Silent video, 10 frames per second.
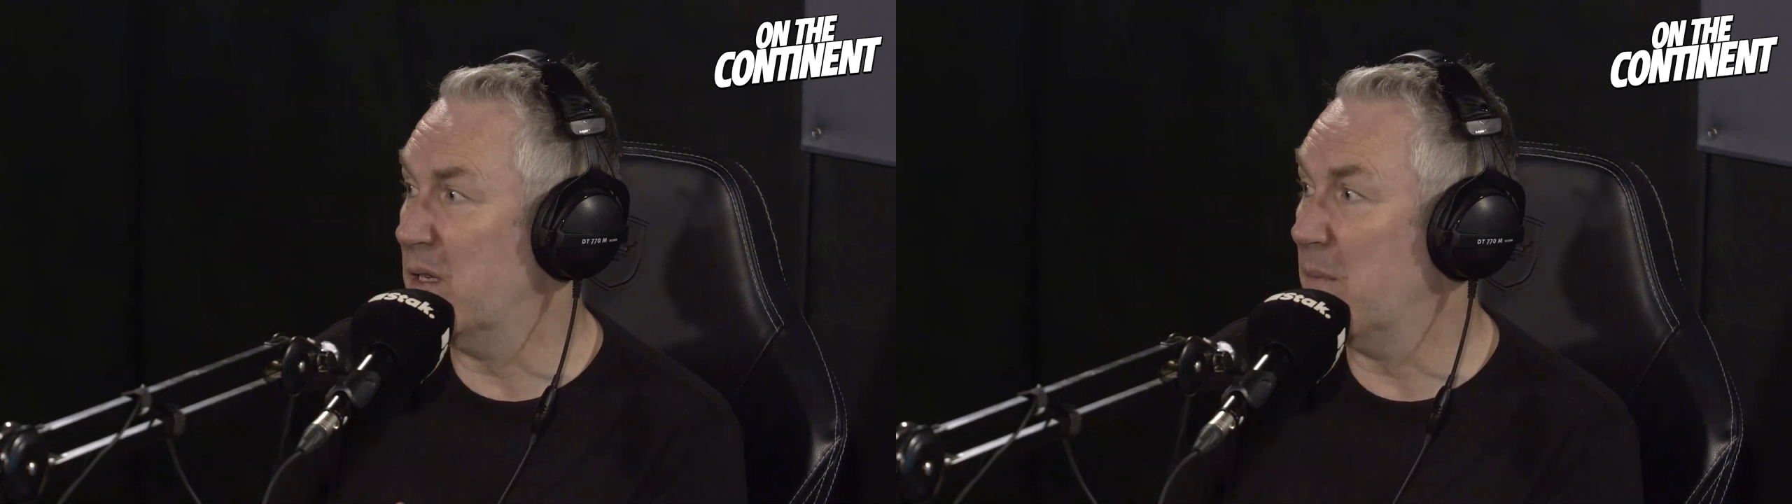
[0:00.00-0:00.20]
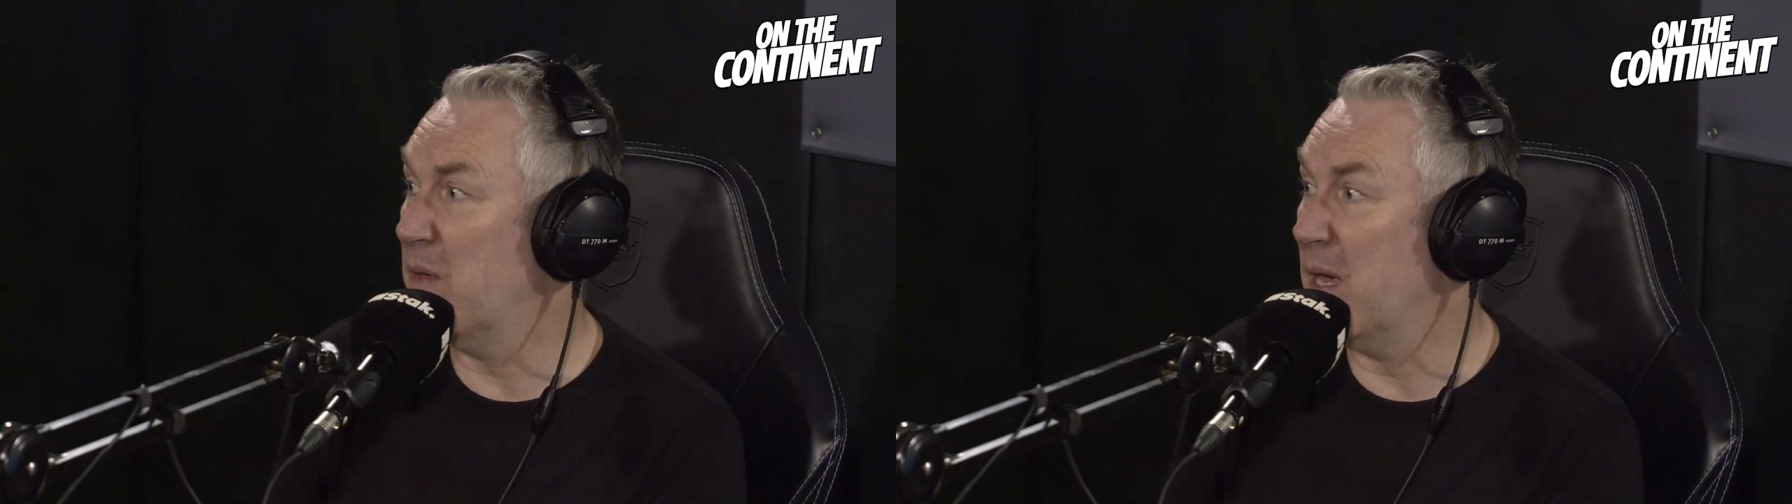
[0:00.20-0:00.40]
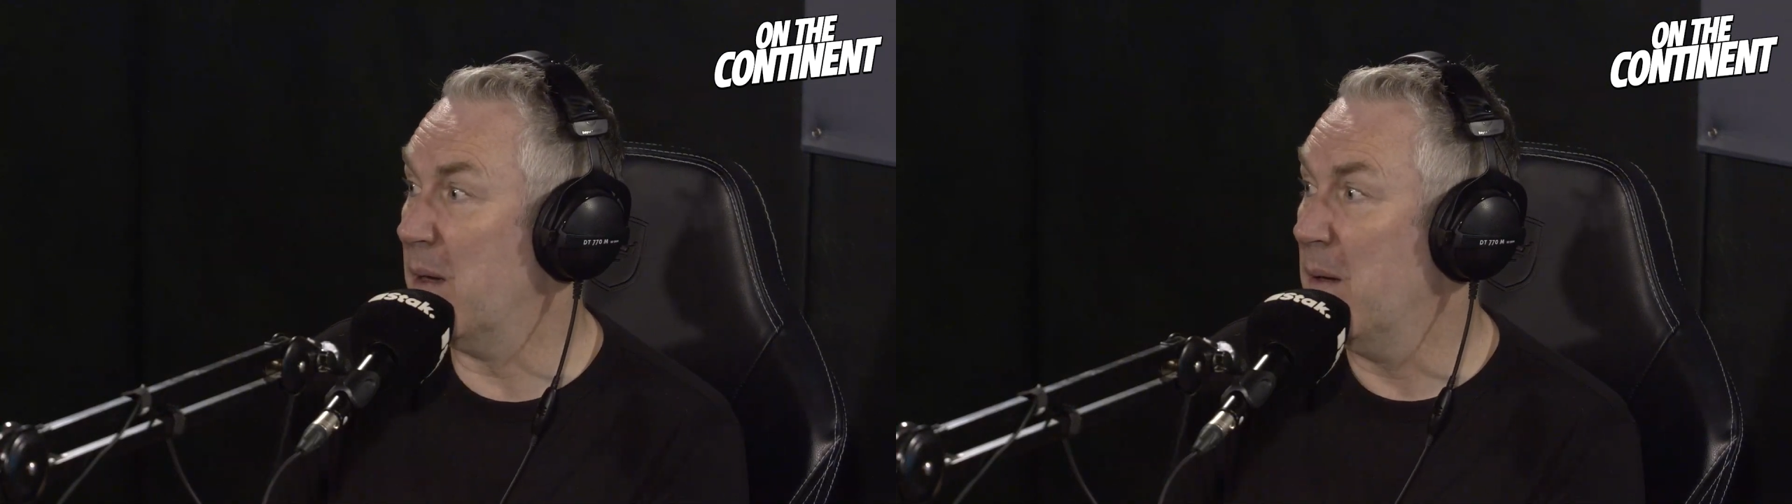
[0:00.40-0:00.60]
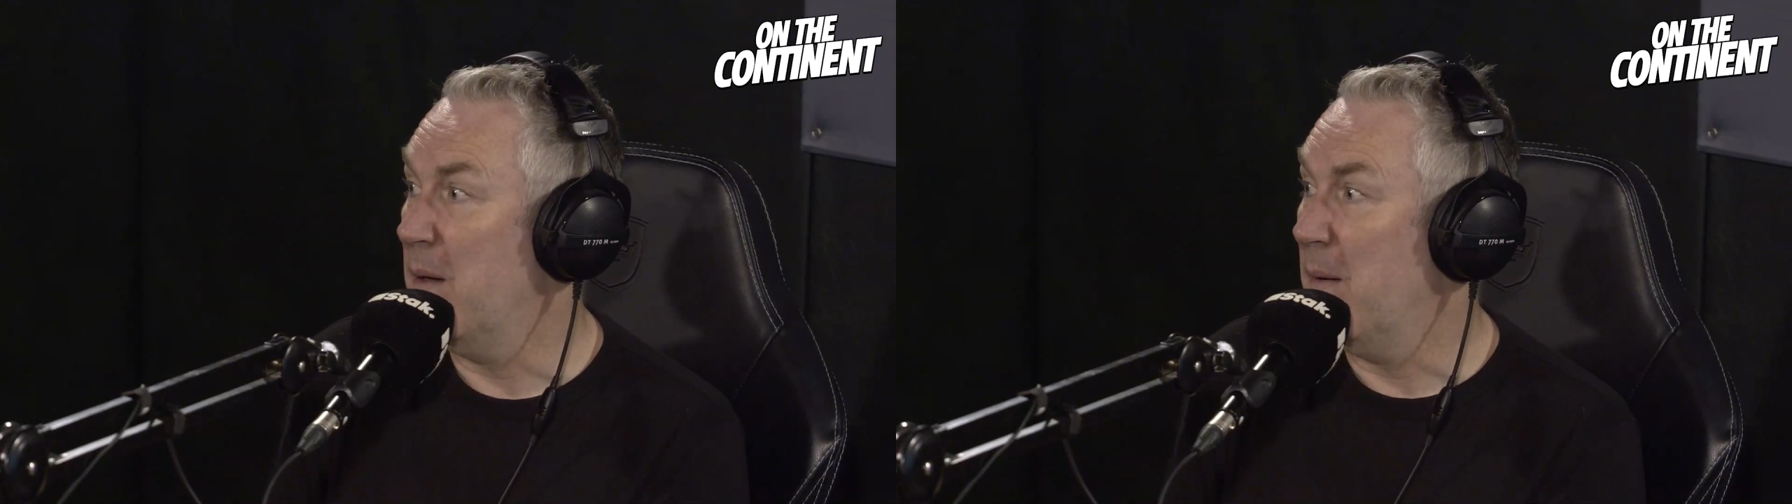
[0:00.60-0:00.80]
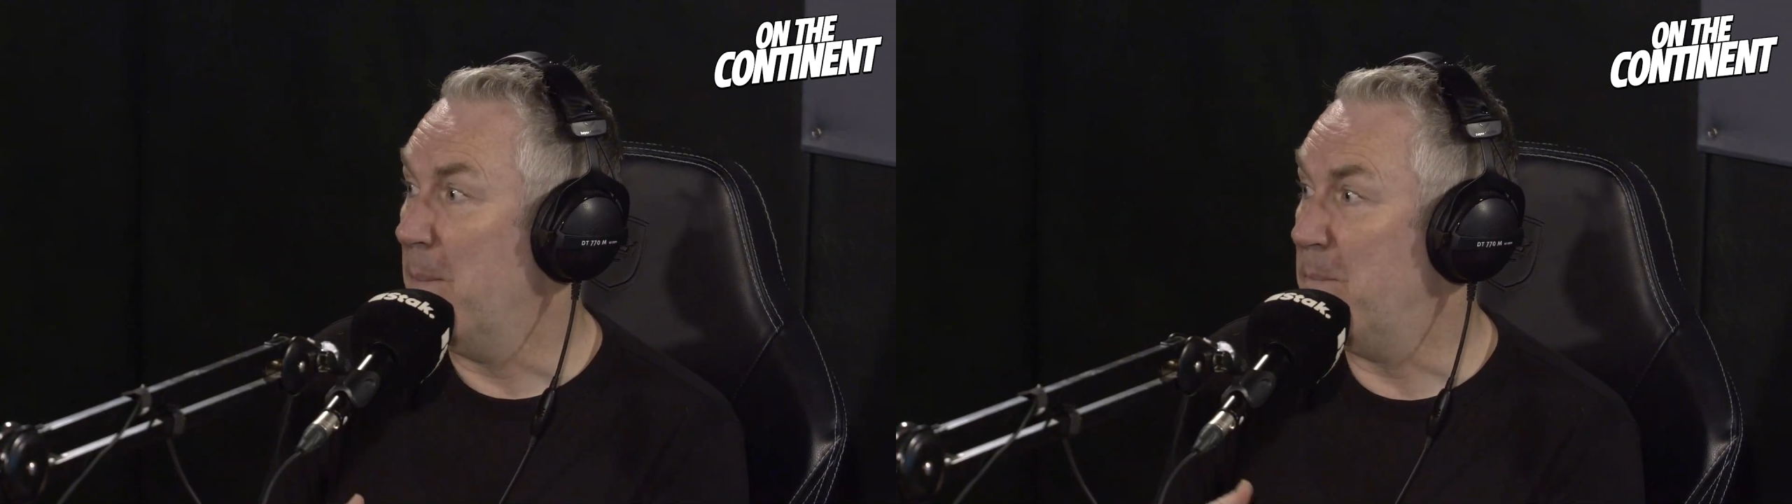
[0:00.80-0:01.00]
something
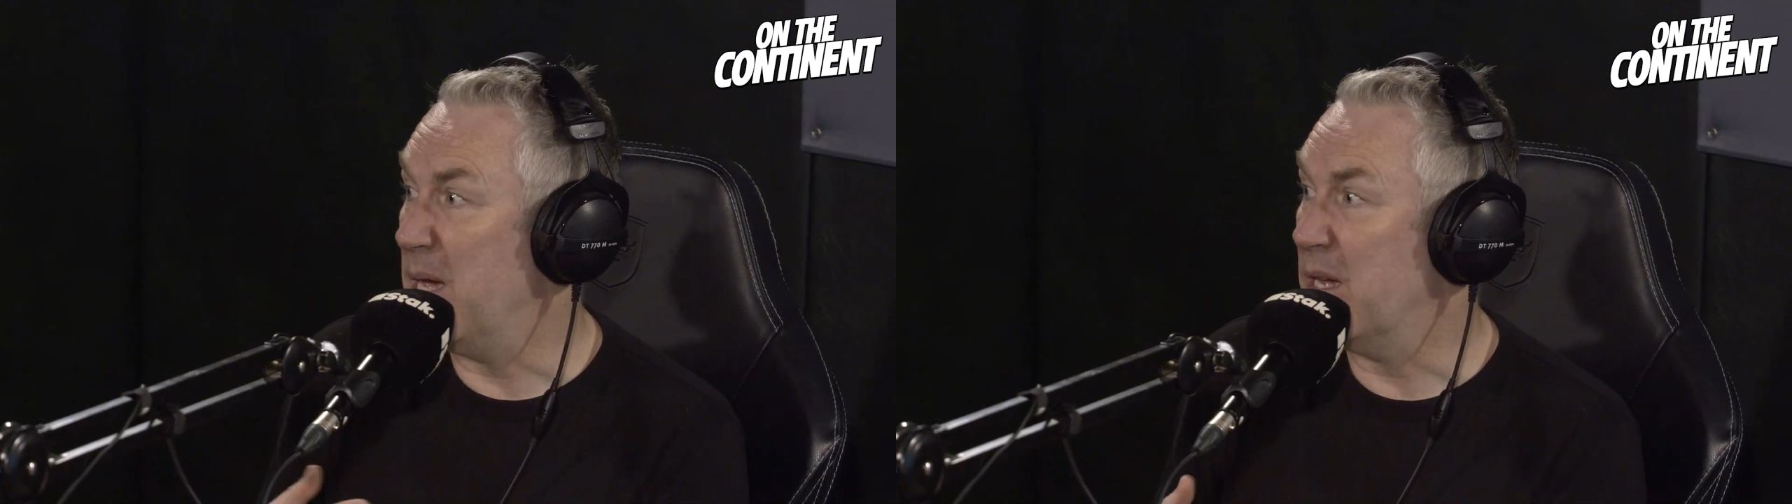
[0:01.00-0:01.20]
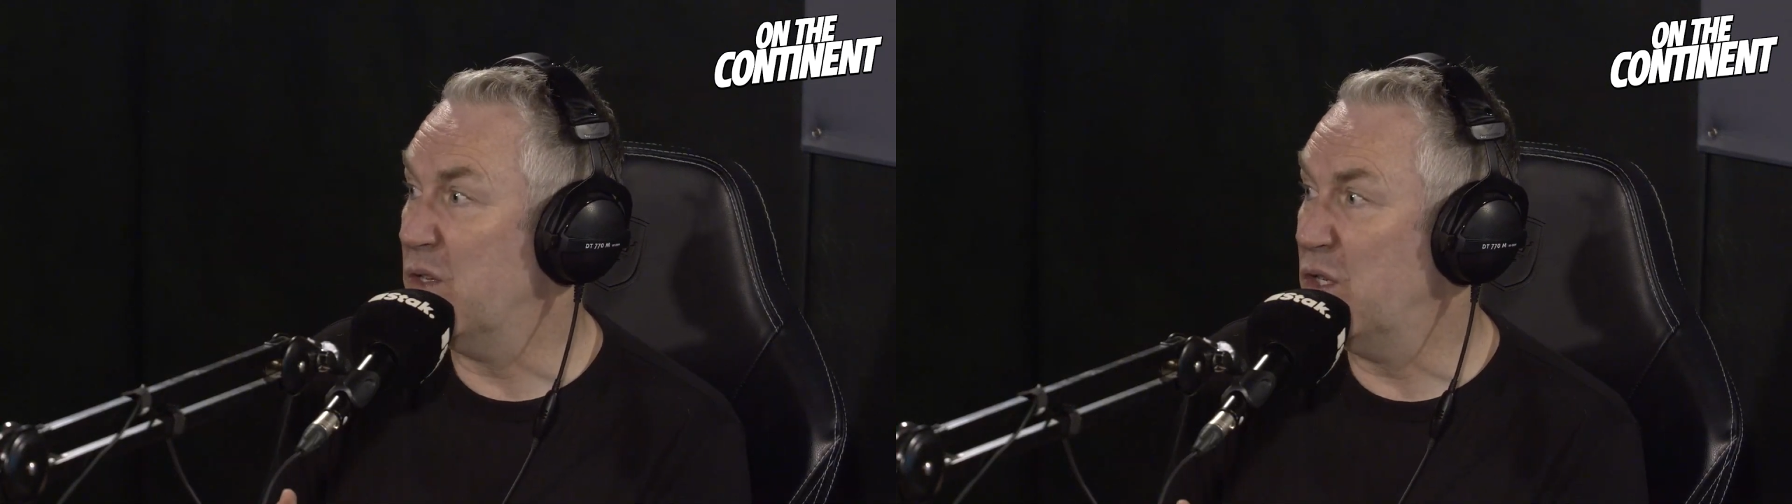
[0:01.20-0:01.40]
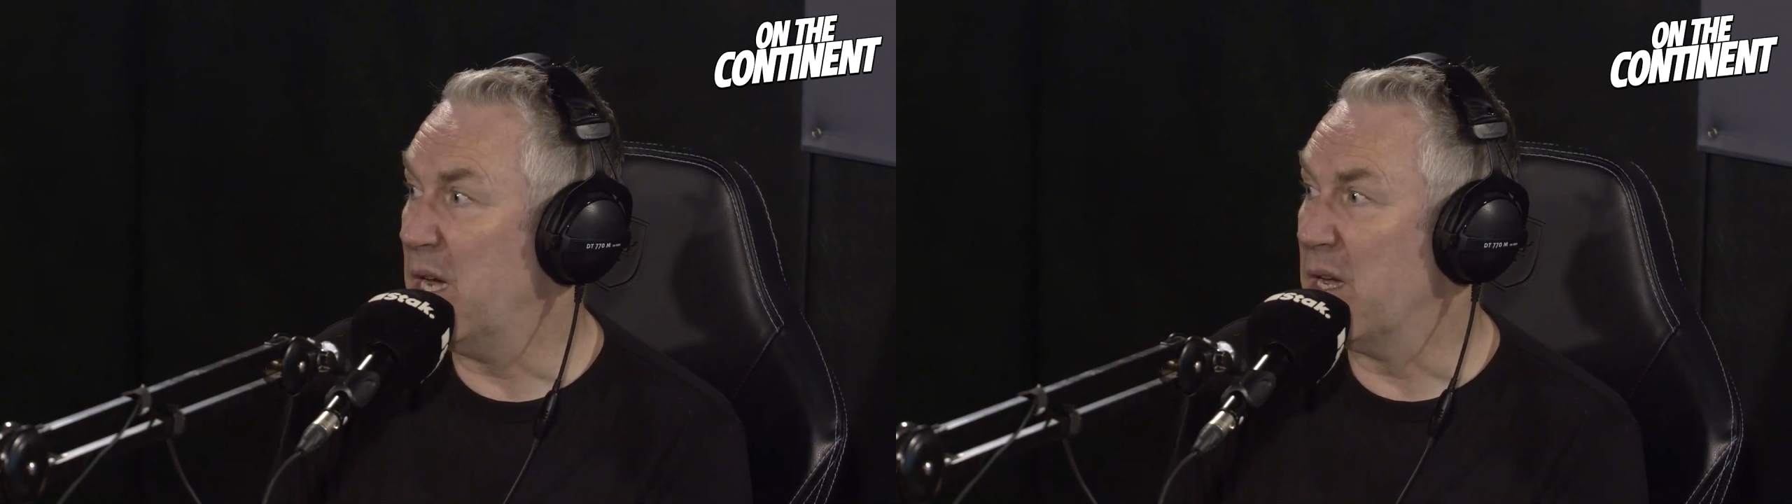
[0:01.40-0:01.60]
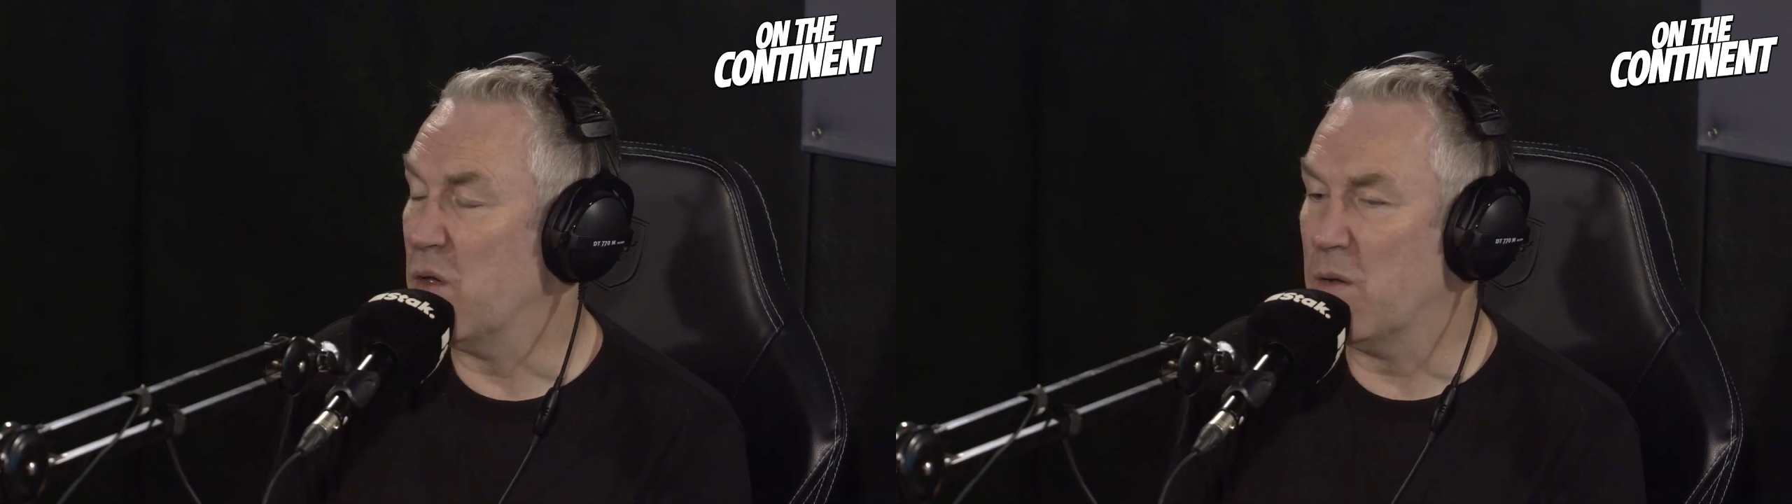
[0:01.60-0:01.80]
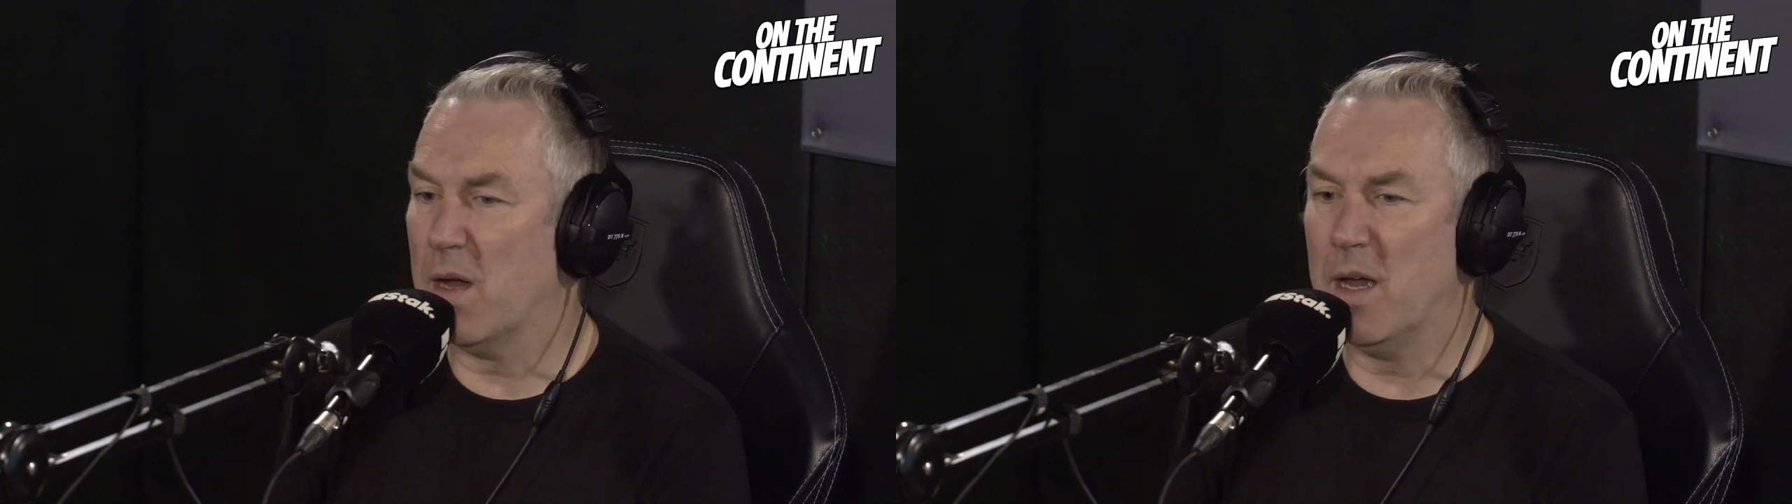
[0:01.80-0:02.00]
big has changed.